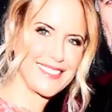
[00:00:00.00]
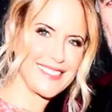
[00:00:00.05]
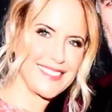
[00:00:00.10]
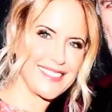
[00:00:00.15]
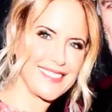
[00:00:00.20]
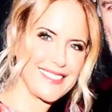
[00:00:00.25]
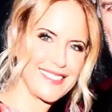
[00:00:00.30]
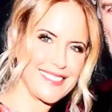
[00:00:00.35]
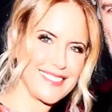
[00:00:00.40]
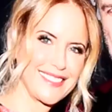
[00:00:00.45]

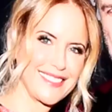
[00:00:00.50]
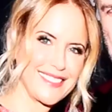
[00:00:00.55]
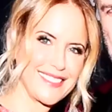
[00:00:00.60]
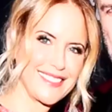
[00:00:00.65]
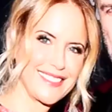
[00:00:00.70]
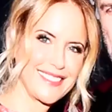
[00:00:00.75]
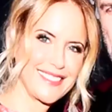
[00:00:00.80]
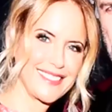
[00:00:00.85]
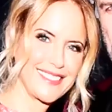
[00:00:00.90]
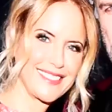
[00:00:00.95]

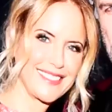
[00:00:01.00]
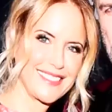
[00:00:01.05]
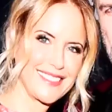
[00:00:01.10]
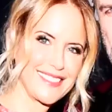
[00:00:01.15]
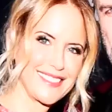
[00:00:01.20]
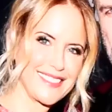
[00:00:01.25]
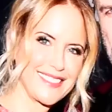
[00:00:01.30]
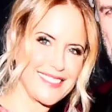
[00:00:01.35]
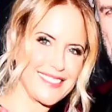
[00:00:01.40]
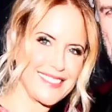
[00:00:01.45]

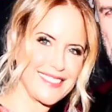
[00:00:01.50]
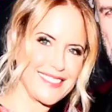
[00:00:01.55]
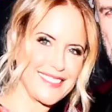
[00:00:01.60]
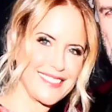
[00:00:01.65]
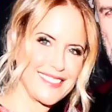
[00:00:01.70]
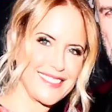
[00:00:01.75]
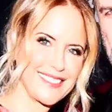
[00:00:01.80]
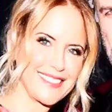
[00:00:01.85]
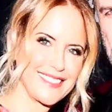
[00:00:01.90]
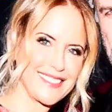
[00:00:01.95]

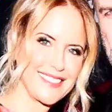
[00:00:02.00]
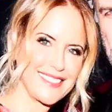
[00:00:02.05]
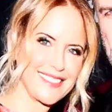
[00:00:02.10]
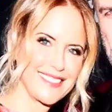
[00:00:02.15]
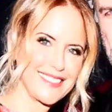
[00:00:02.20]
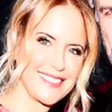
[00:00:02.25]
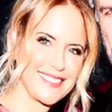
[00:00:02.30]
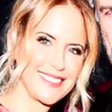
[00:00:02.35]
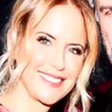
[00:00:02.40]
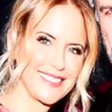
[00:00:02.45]

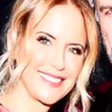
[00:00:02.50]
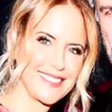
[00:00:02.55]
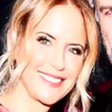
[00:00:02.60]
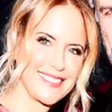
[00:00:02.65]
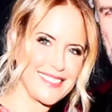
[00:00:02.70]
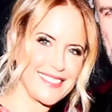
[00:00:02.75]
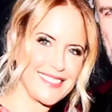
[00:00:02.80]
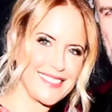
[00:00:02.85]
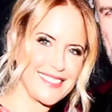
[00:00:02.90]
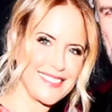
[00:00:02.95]

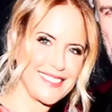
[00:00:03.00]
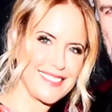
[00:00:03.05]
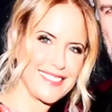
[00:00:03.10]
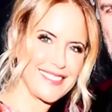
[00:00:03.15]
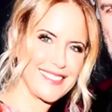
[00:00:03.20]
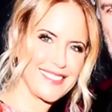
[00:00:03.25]
This person isn't speaking.